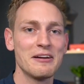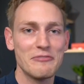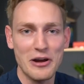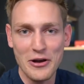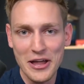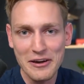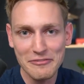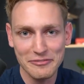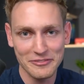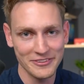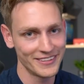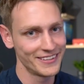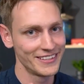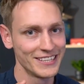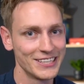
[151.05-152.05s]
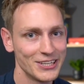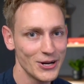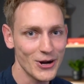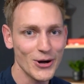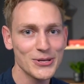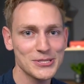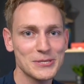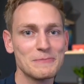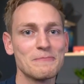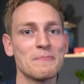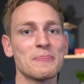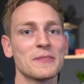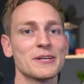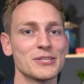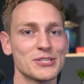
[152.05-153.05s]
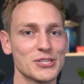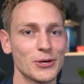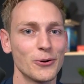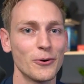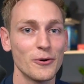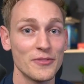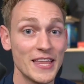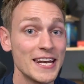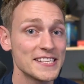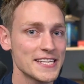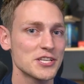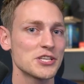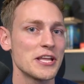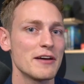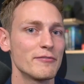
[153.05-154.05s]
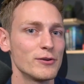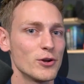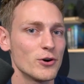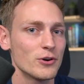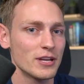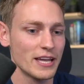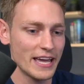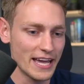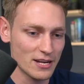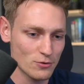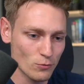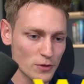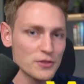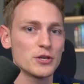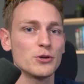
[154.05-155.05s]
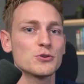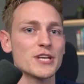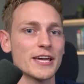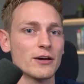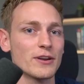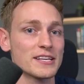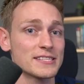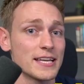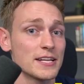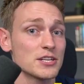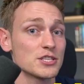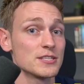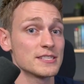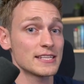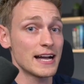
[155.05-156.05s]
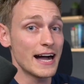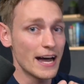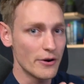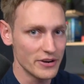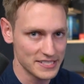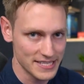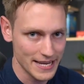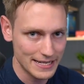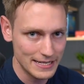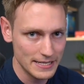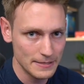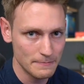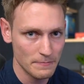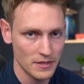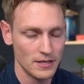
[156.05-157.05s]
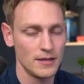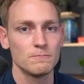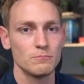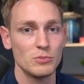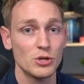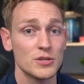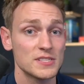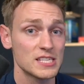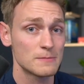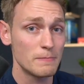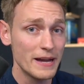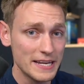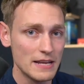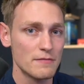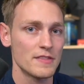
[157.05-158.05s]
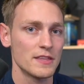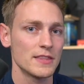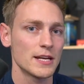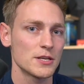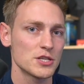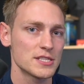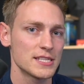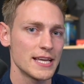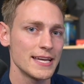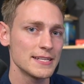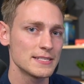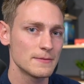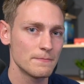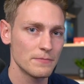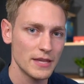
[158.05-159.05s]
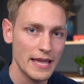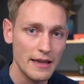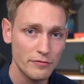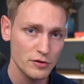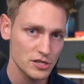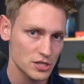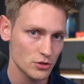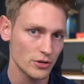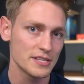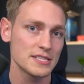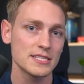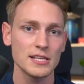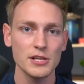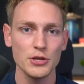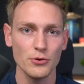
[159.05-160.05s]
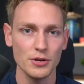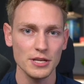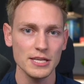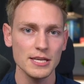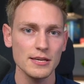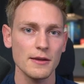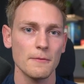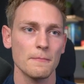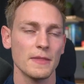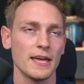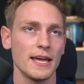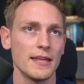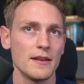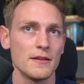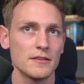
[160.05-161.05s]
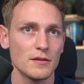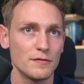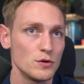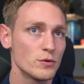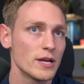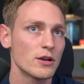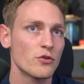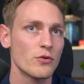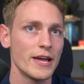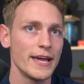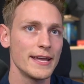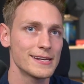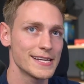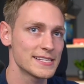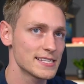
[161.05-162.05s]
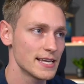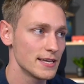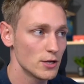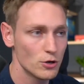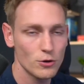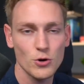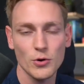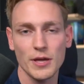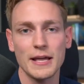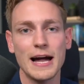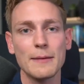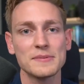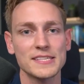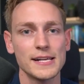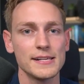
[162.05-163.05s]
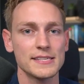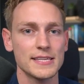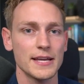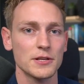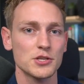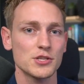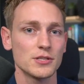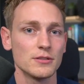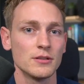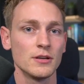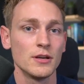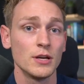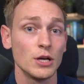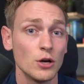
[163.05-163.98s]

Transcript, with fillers: Fair enough? Awesome. So then let's actually have a look at what the new checkout extensions are exactly, because despite everything that I just said, every store is still unique. And if you can create, let's say, a good looking upsell section